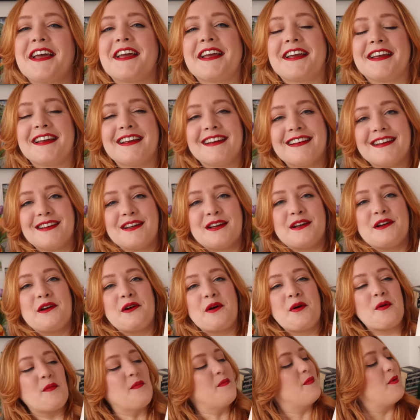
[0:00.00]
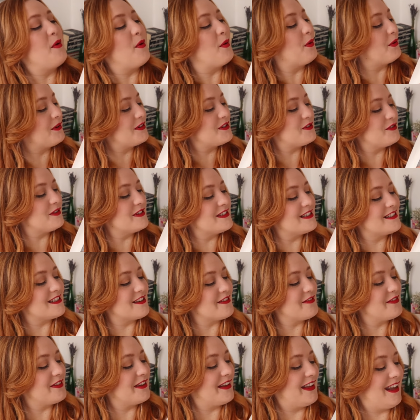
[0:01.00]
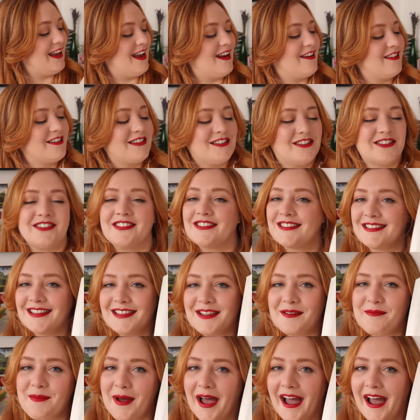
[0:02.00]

like portraits of the characters in the